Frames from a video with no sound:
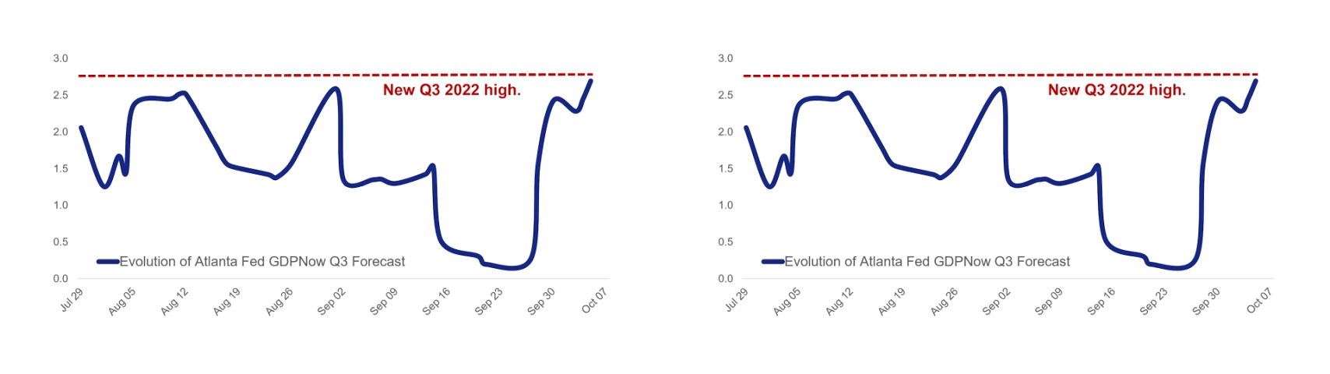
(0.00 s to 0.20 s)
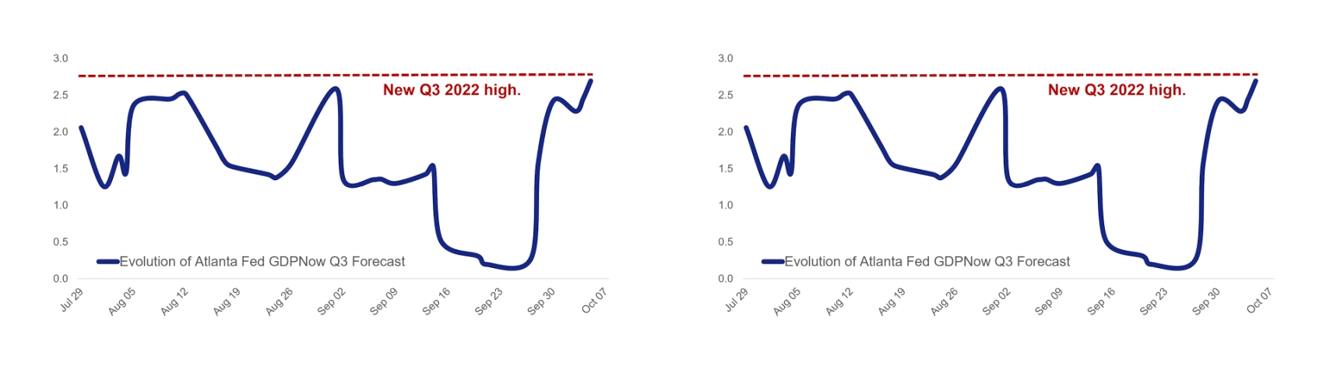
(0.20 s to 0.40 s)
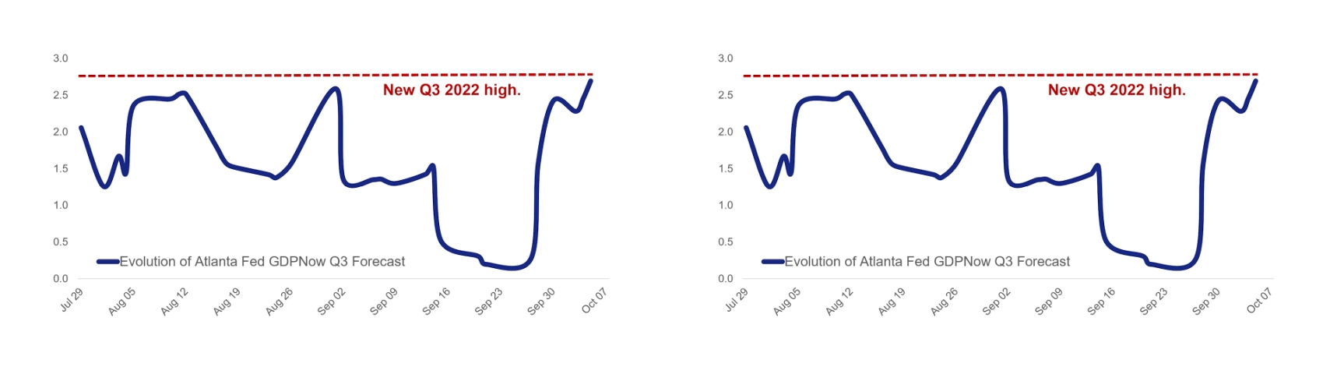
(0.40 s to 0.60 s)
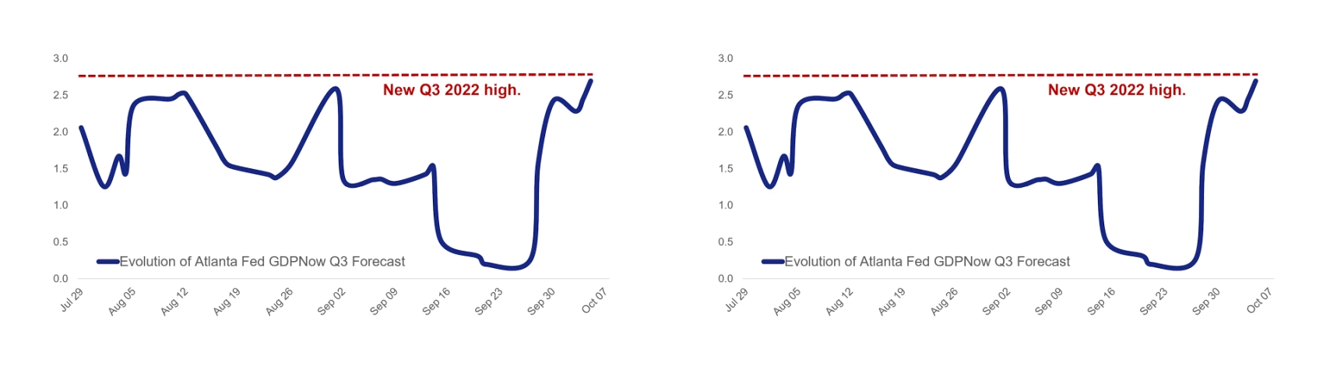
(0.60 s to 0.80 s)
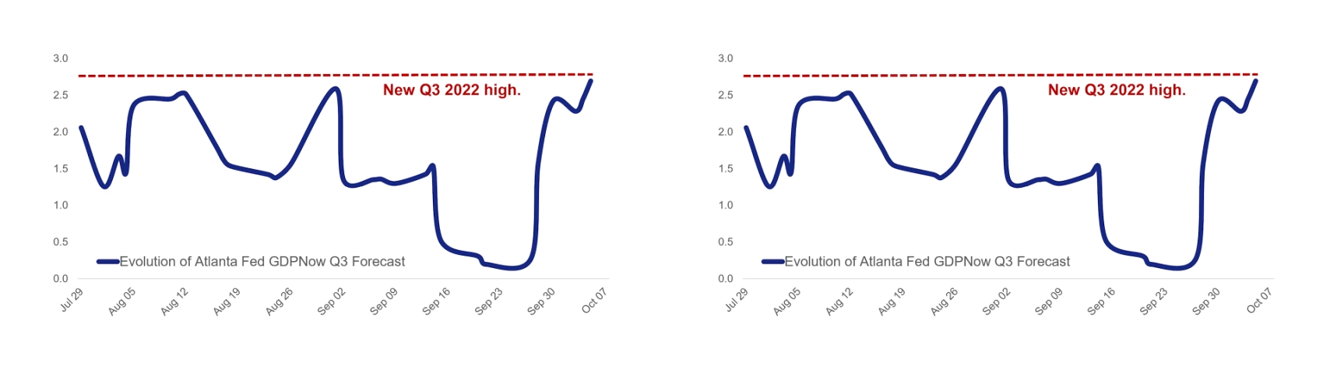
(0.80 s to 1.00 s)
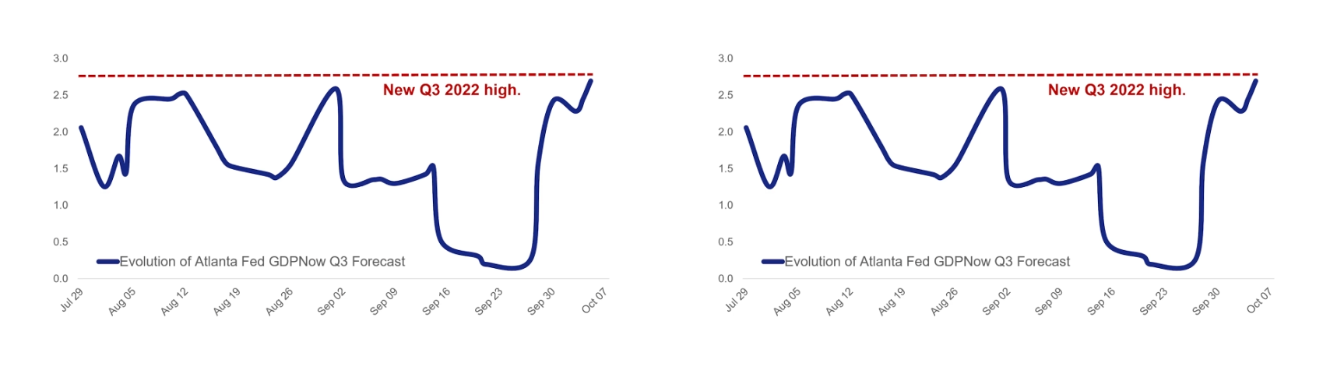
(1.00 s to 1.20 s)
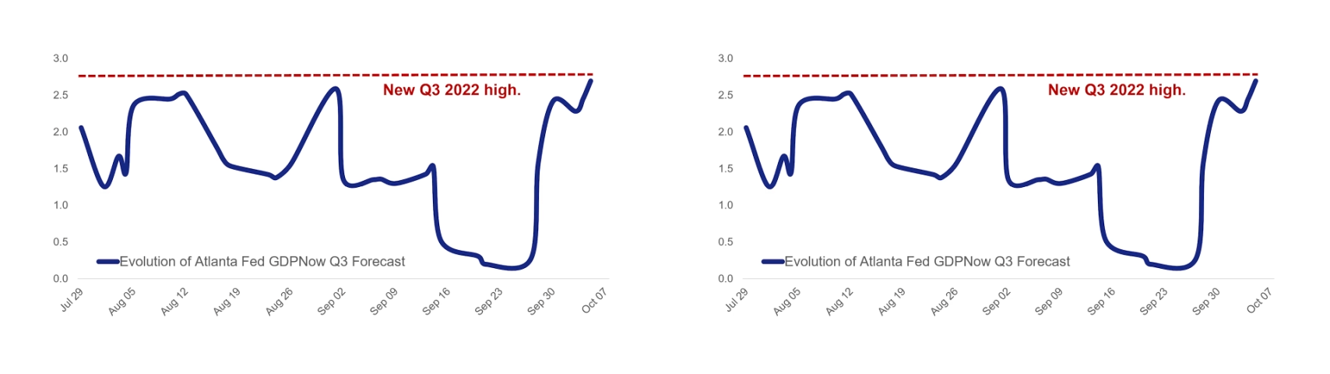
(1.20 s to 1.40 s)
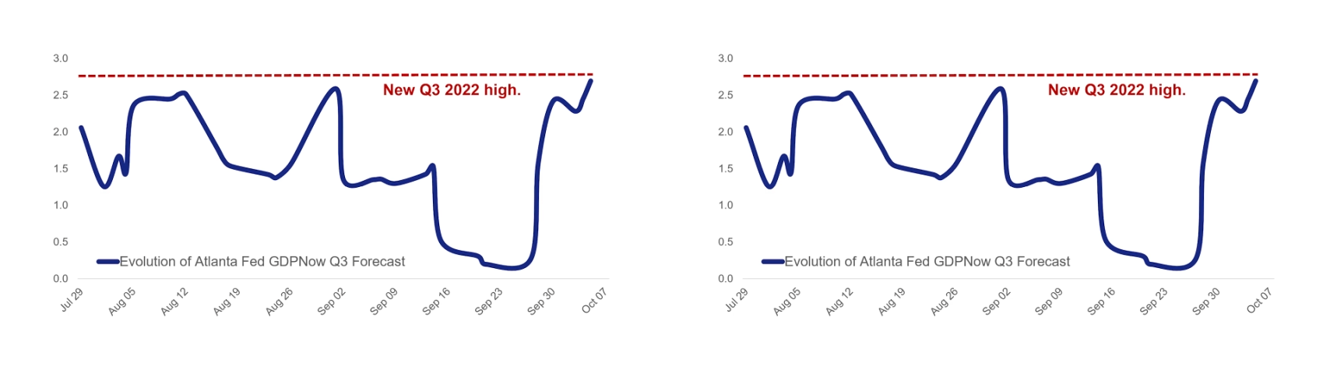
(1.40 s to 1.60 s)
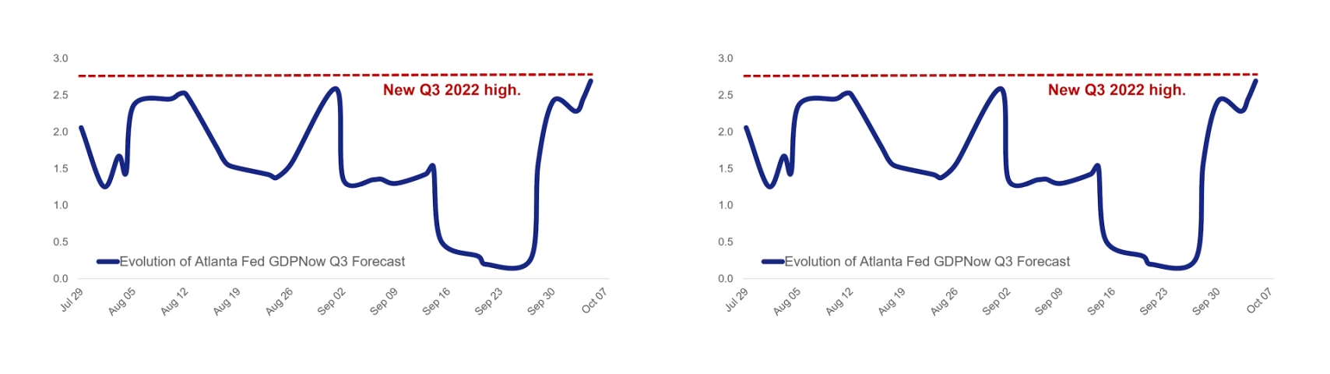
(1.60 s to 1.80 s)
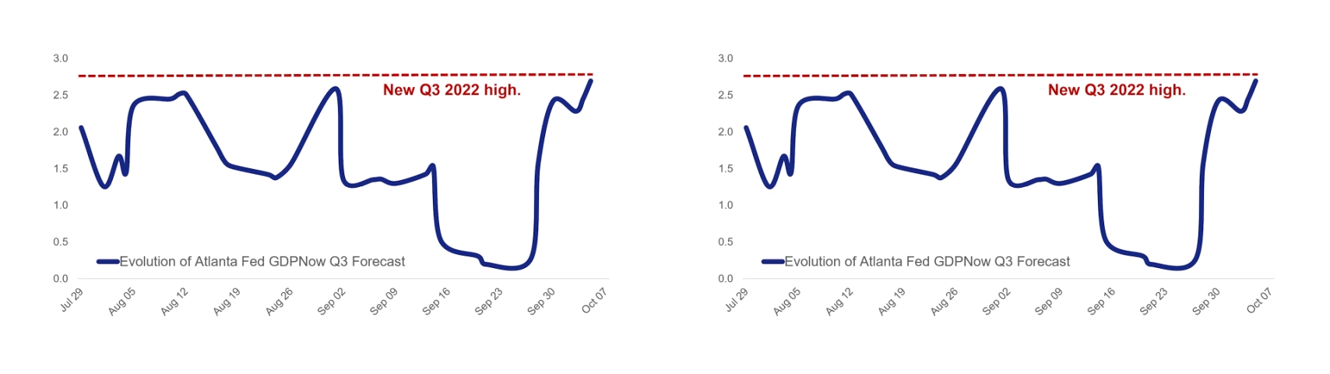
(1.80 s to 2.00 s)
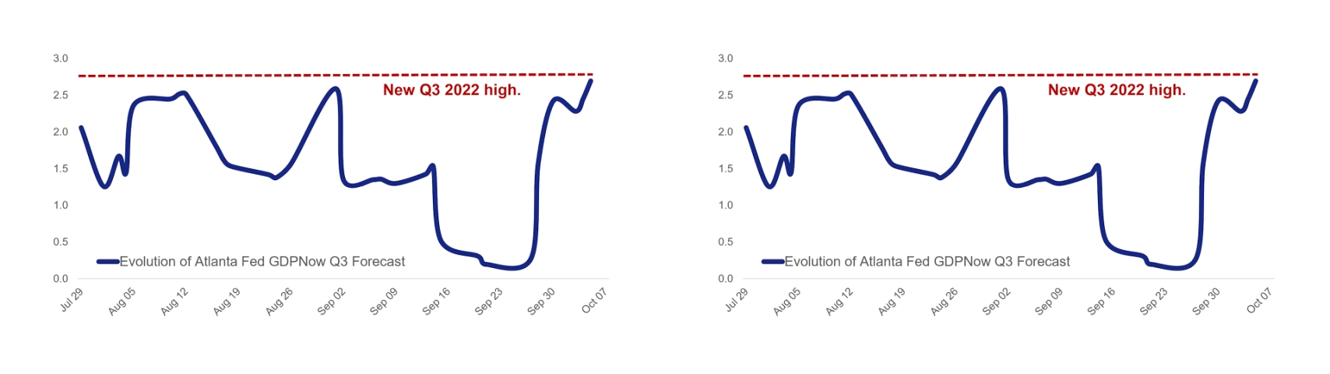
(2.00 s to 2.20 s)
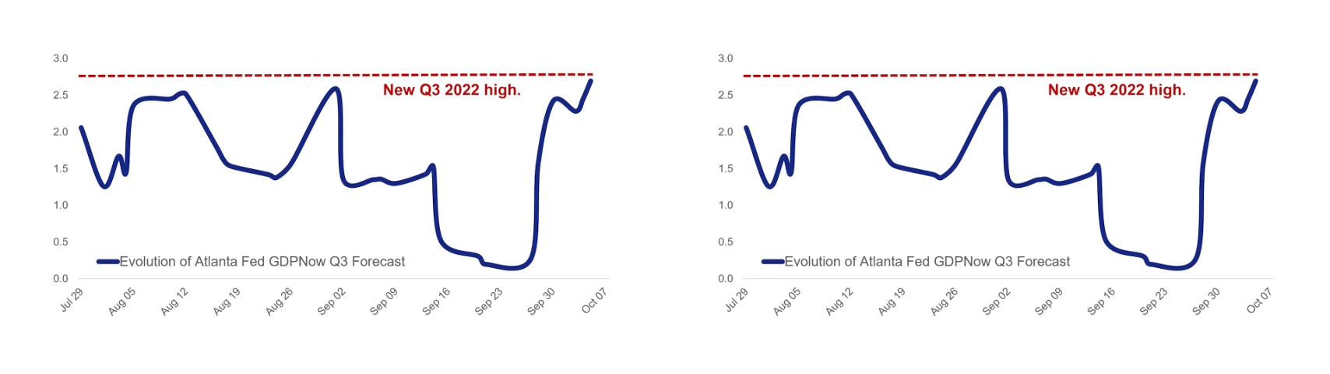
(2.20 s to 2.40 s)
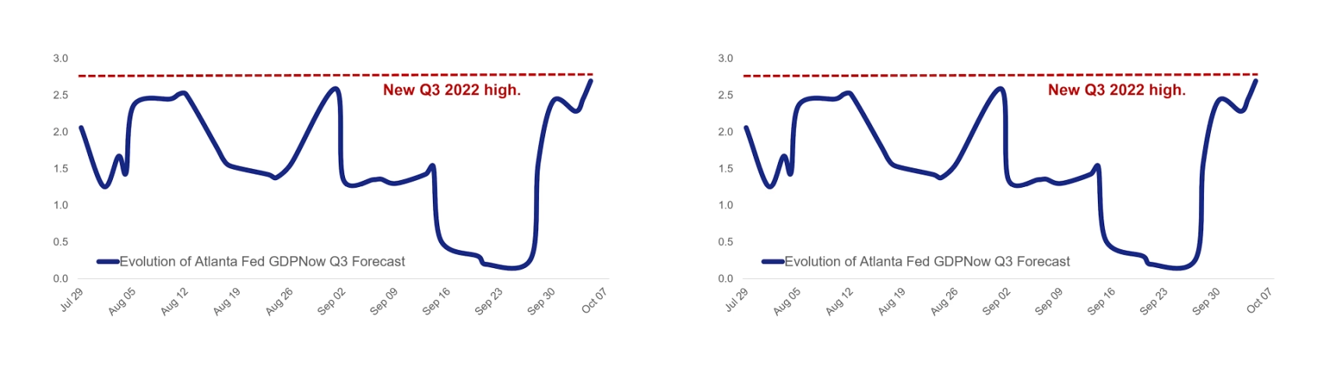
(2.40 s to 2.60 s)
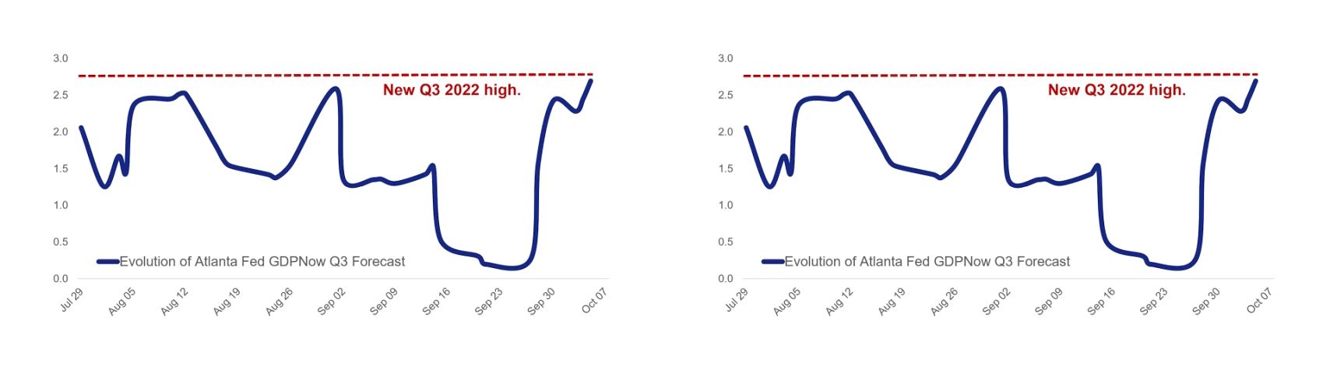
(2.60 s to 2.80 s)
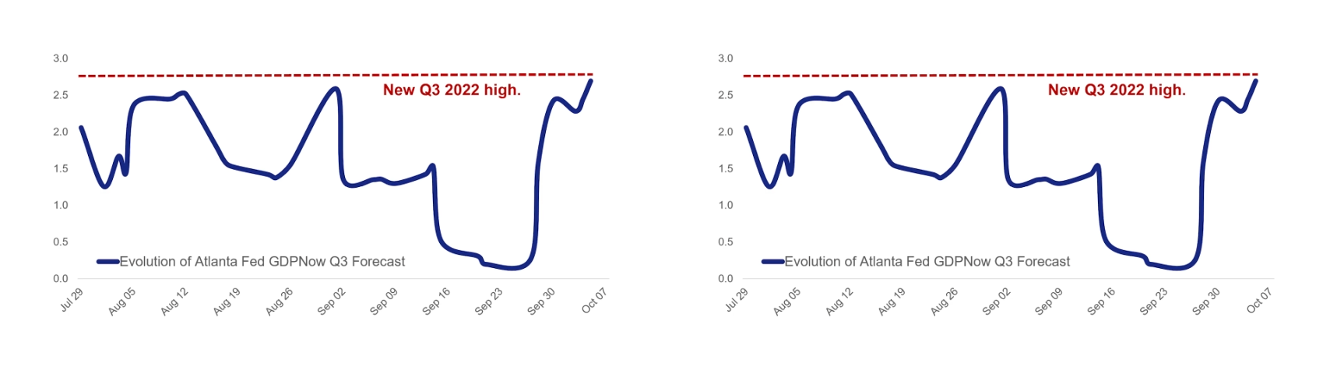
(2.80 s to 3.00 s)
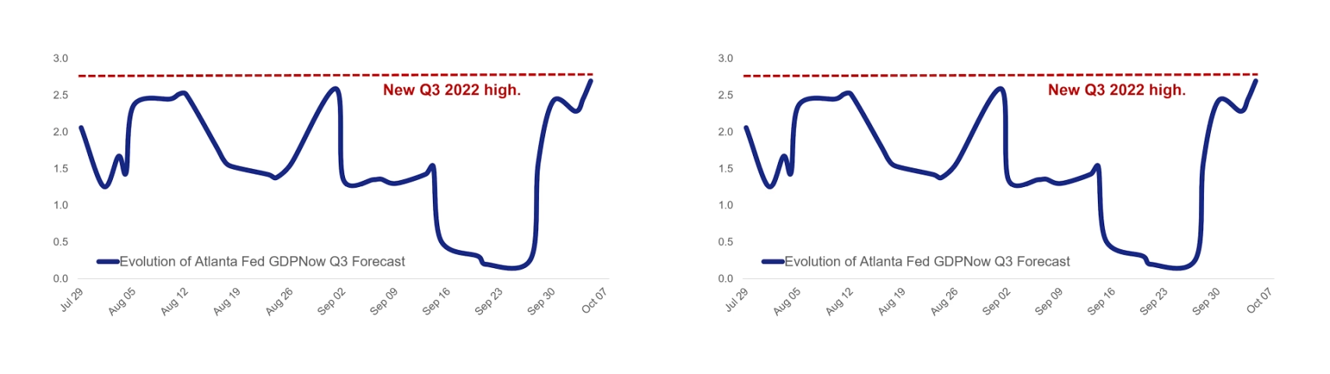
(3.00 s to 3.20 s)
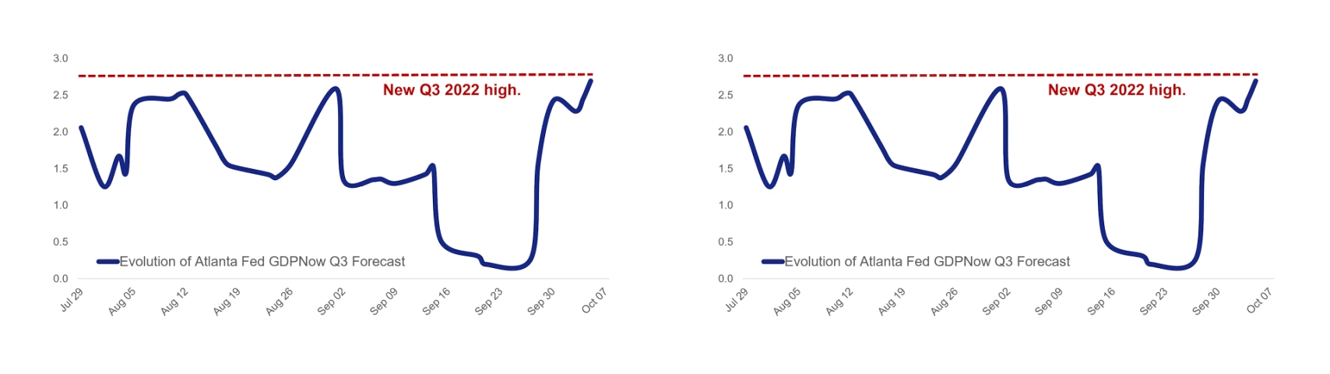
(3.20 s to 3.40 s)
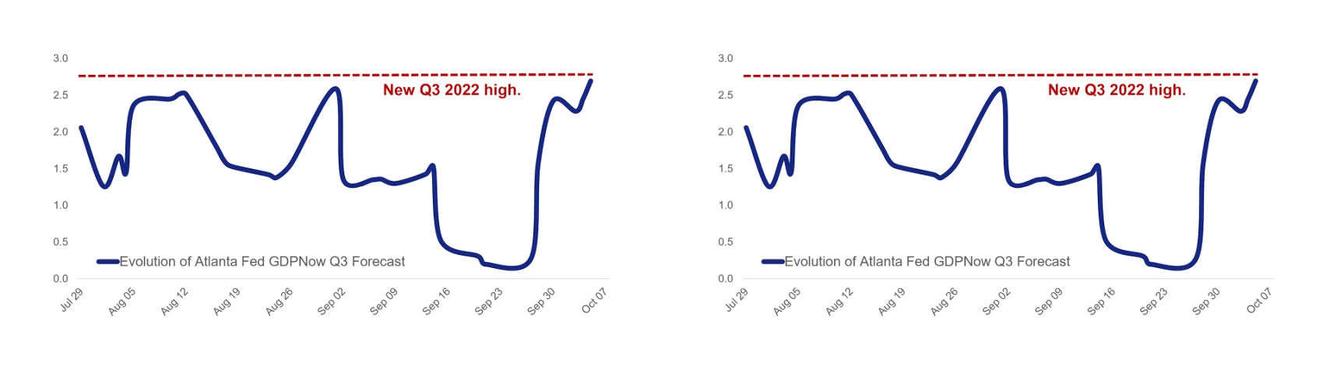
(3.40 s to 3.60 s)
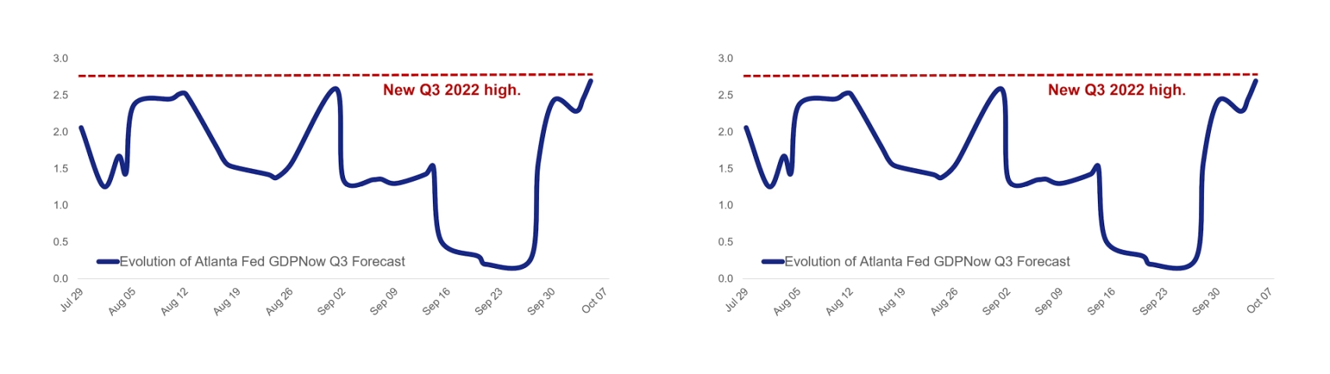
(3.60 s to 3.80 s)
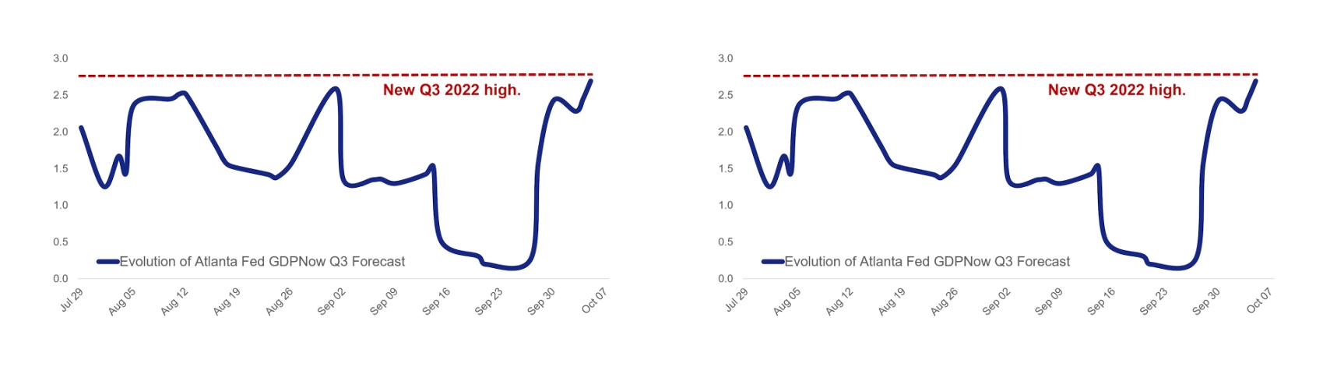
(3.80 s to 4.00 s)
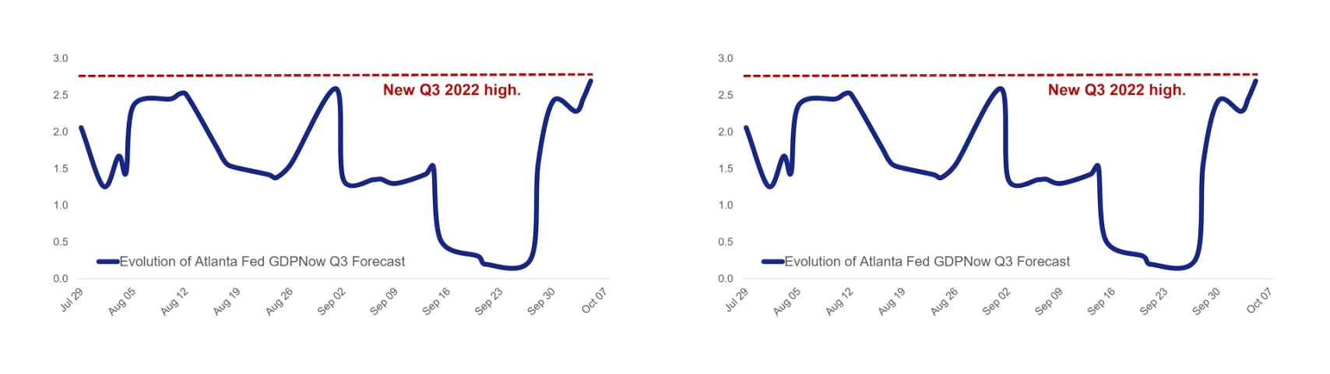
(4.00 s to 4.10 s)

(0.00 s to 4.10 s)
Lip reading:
Nobody's mouth can be seen.